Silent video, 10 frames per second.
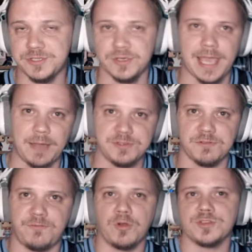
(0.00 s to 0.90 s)
So yeah, it was
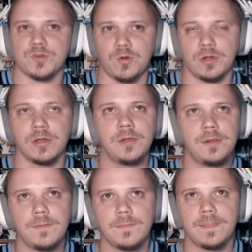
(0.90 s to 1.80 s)
a four-score
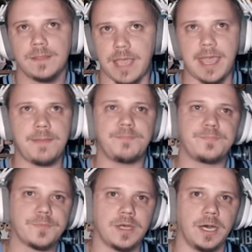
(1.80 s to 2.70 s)
game,
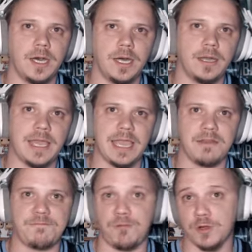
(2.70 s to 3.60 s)

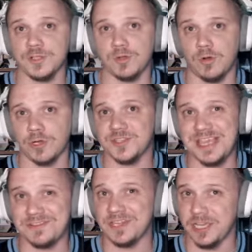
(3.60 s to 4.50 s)
and four-score and
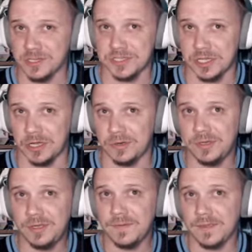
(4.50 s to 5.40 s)
7 years ago,
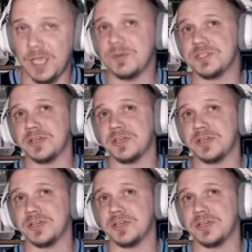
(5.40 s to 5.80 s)
it was